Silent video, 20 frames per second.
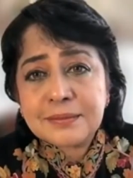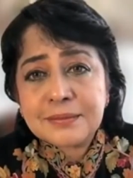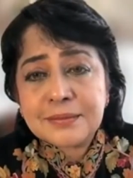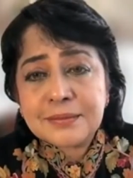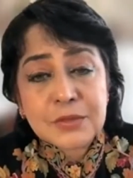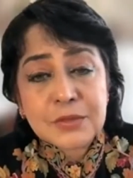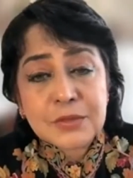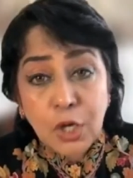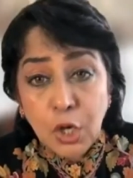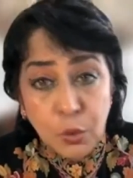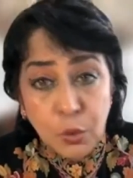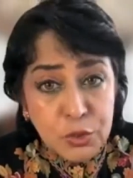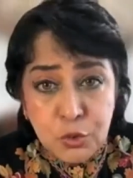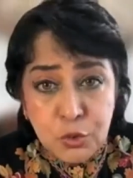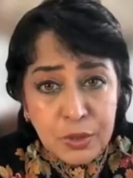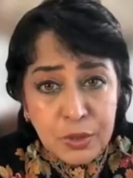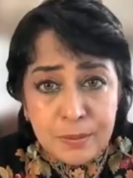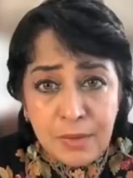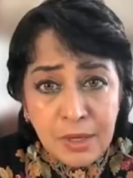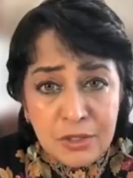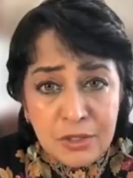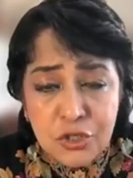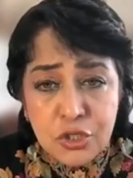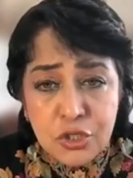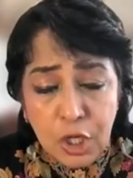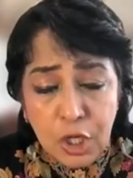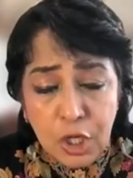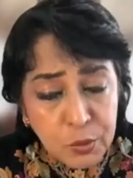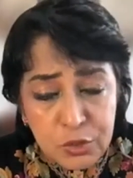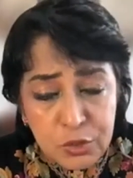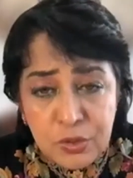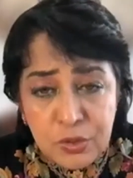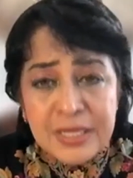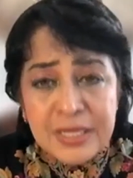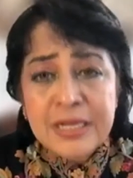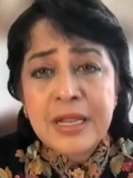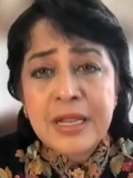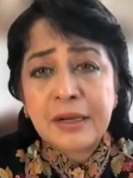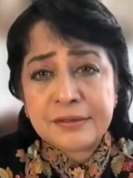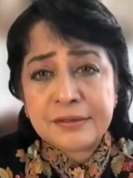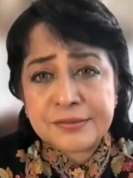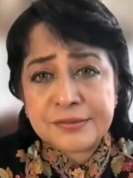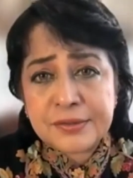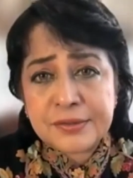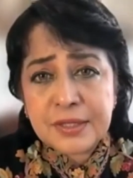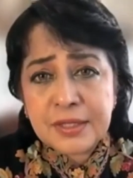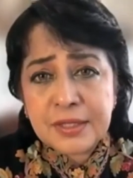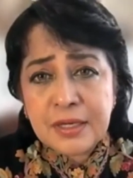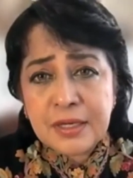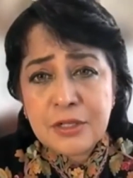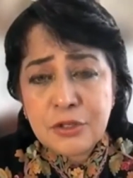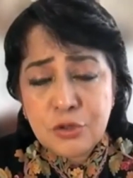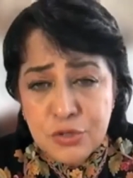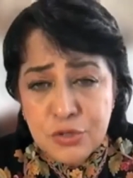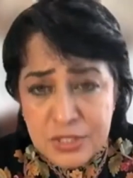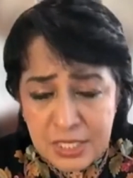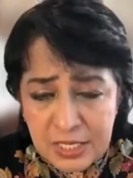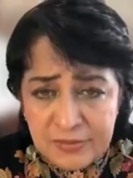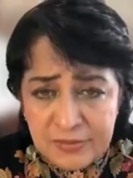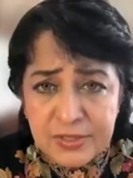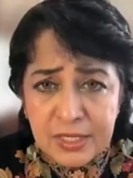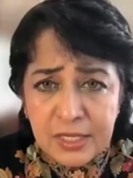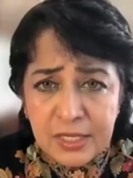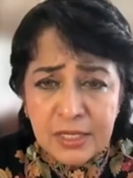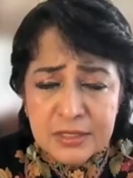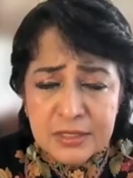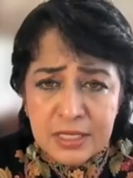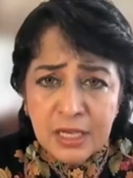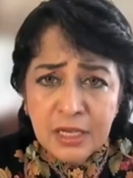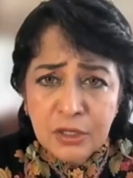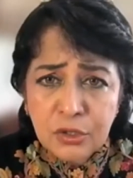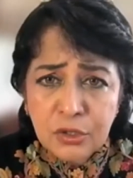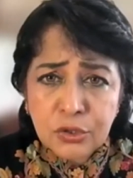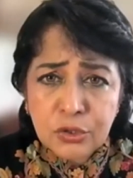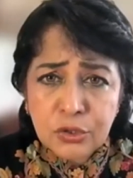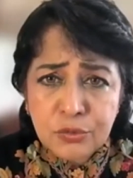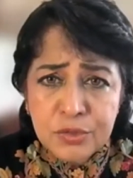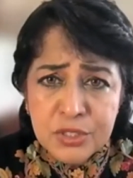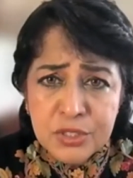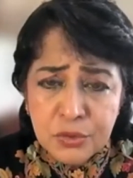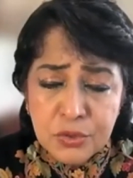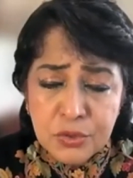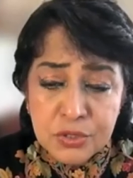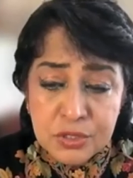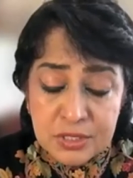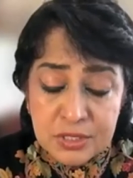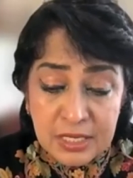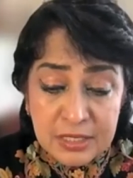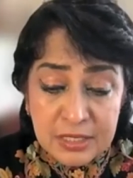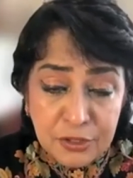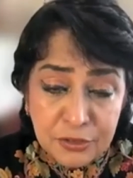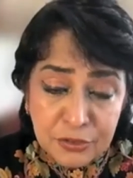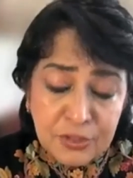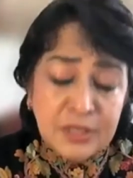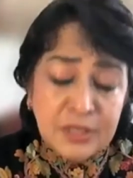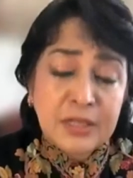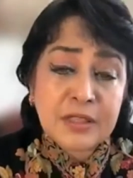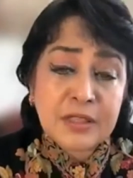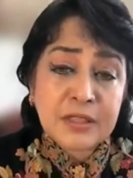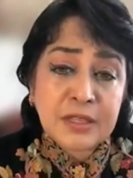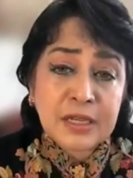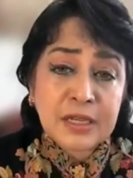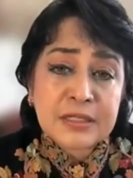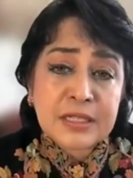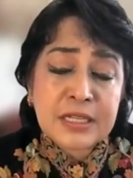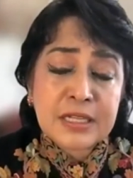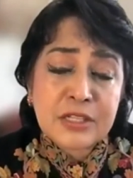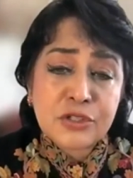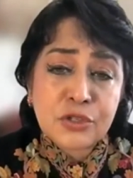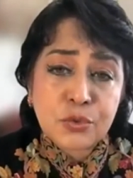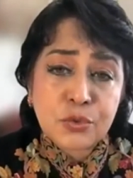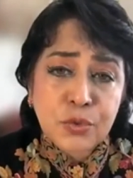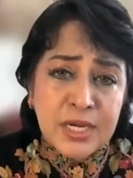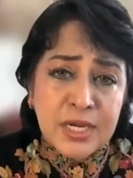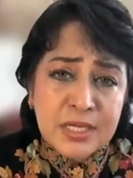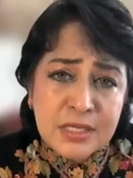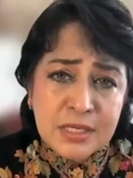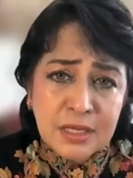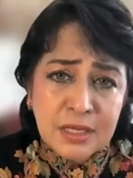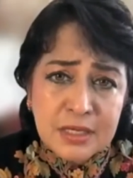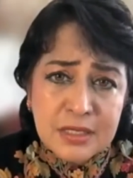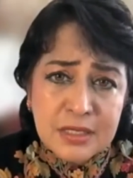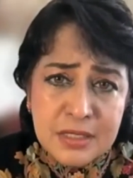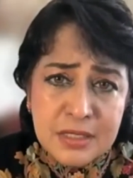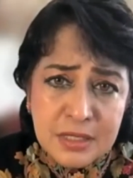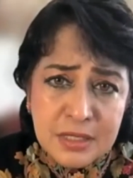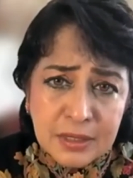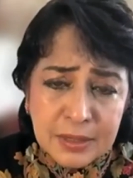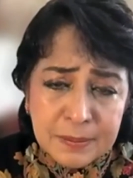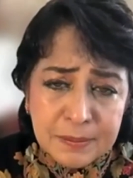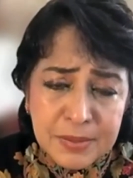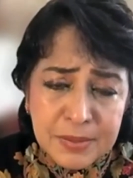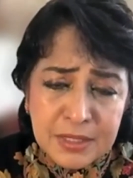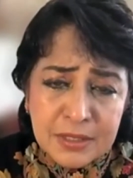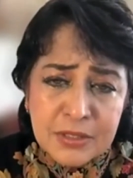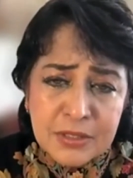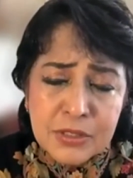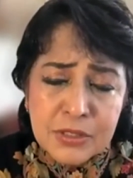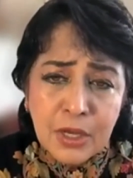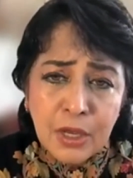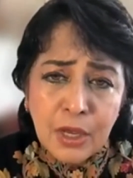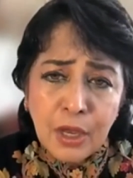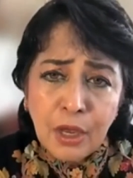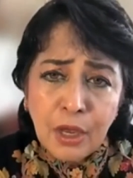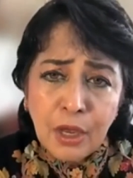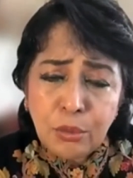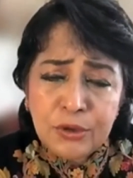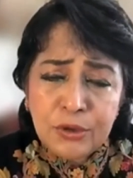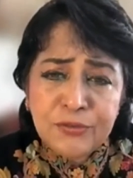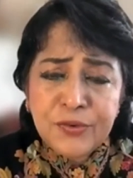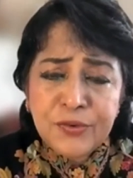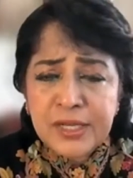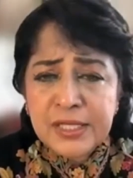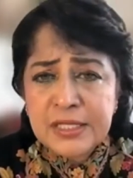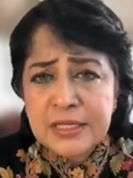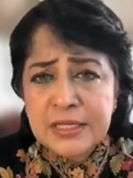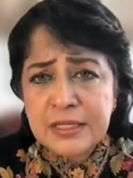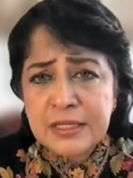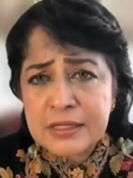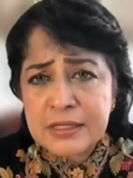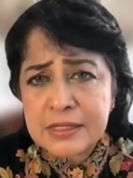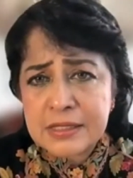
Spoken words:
Are we doing much? Are we doing enough to safeguard our own resources? And the thing is that it's a race against time, because we find that